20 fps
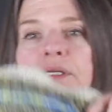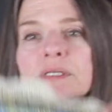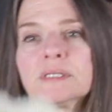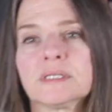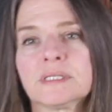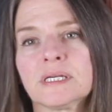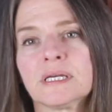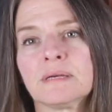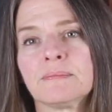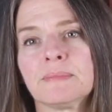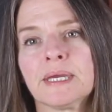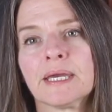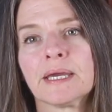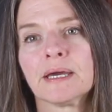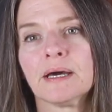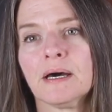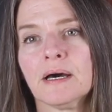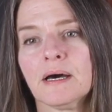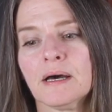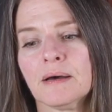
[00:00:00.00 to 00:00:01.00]

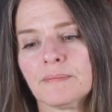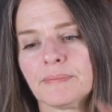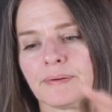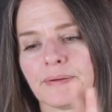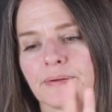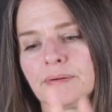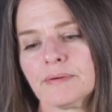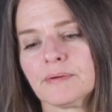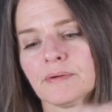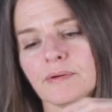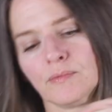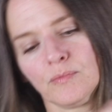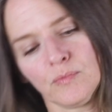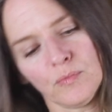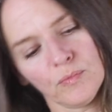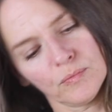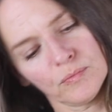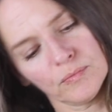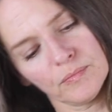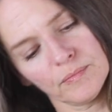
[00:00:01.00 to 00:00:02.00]
seaming up
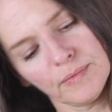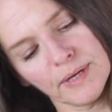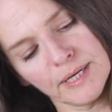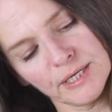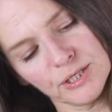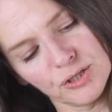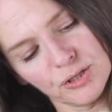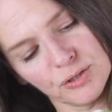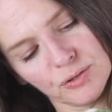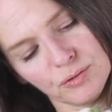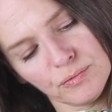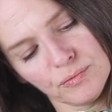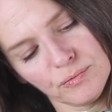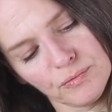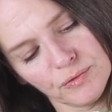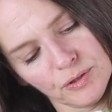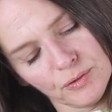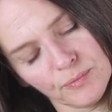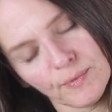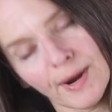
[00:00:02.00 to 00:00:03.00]
into
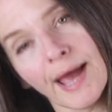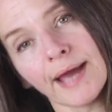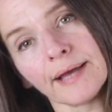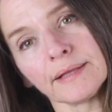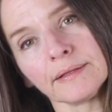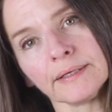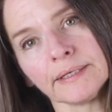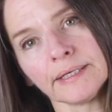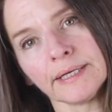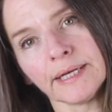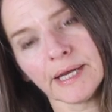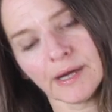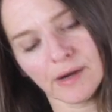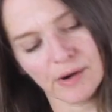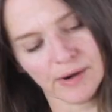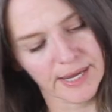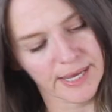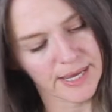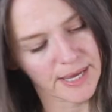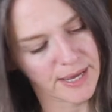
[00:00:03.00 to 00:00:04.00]
the raglan
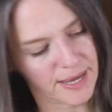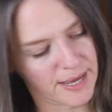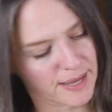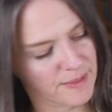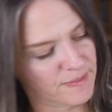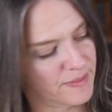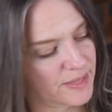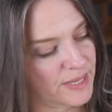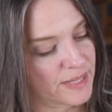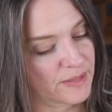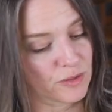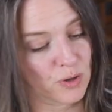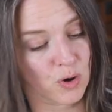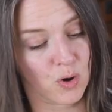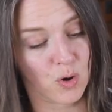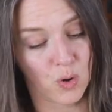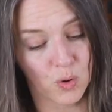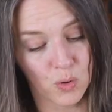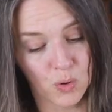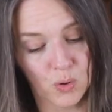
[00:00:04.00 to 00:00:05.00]
area and then the
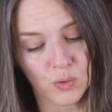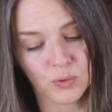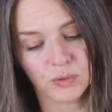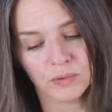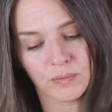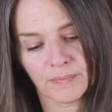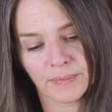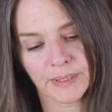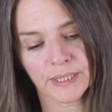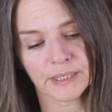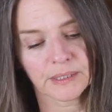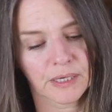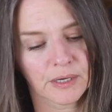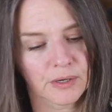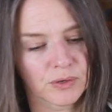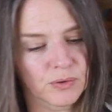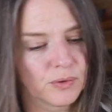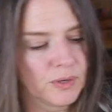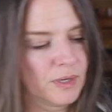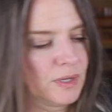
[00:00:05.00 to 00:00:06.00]
whole
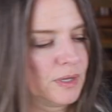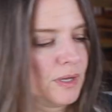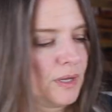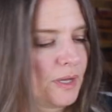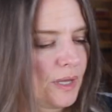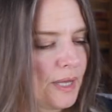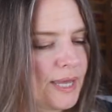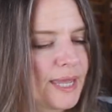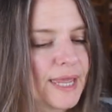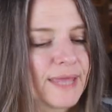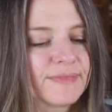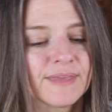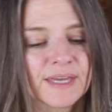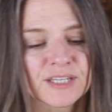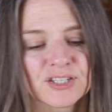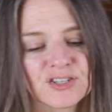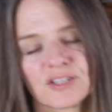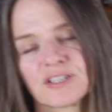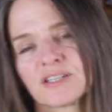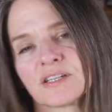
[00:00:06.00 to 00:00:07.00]
pillow.
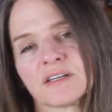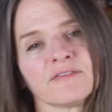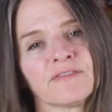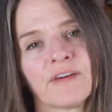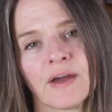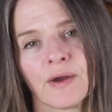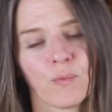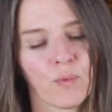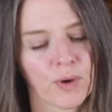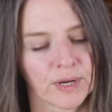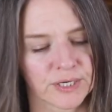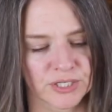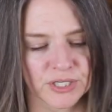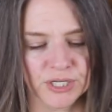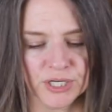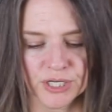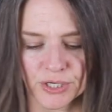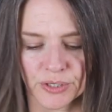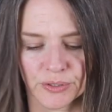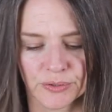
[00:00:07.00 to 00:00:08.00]
That's just if I want
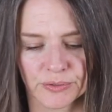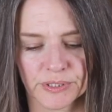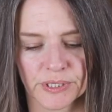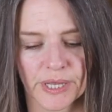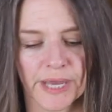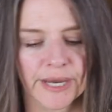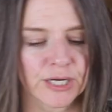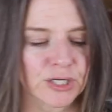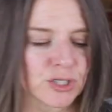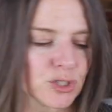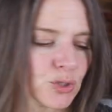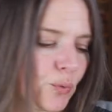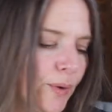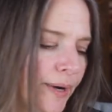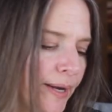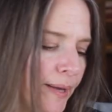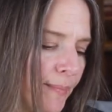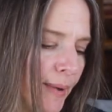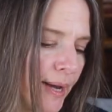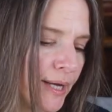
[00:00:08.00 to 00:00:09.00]
to use like a
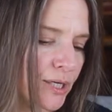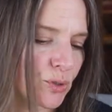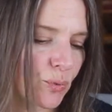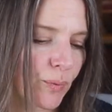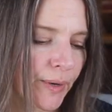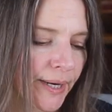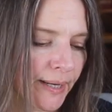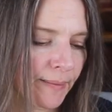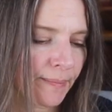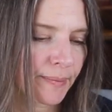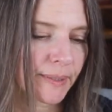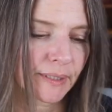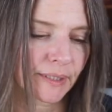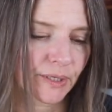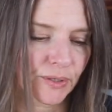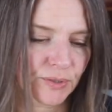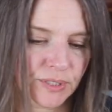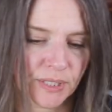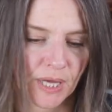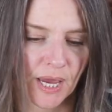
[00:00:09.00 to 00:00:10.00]
20 by 20
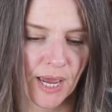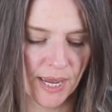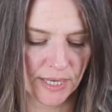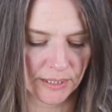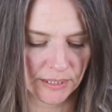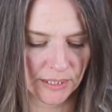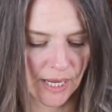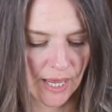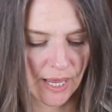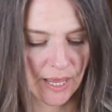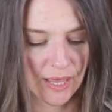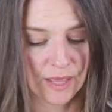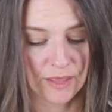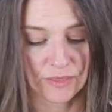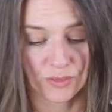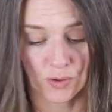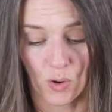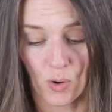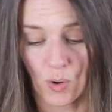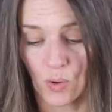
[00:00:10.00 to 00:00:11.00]
pillow size.
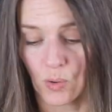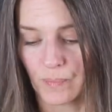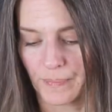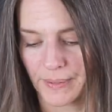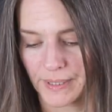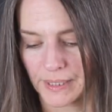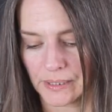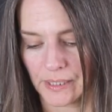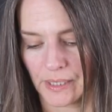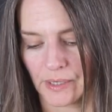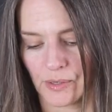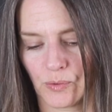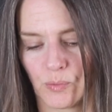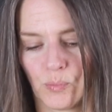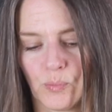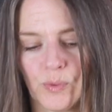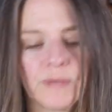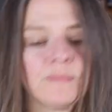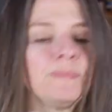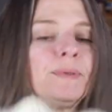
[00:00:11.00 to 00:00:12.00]
The whole
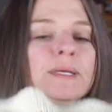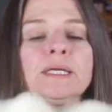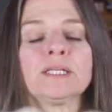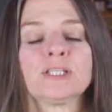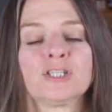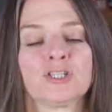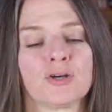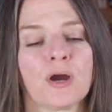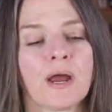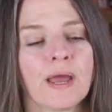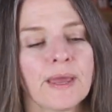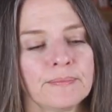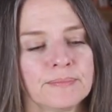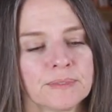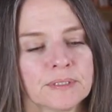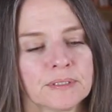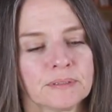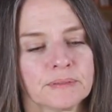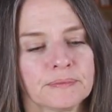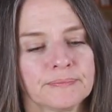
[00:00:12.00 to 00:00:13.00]
pillow would be
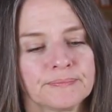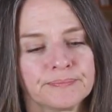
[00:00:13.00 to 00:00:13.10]
striped